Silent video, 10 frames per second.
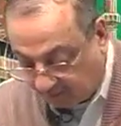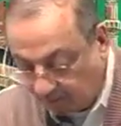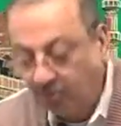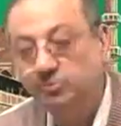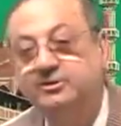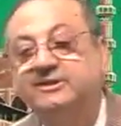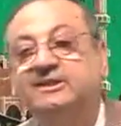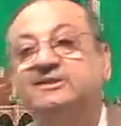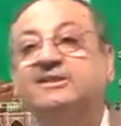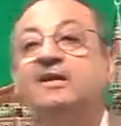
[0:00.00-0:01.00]
loses
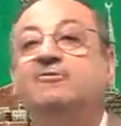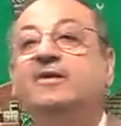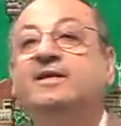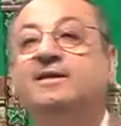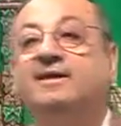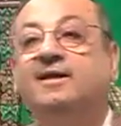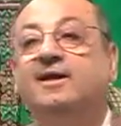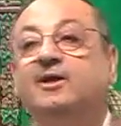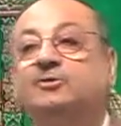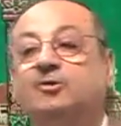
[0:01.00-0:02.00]
its tanween. So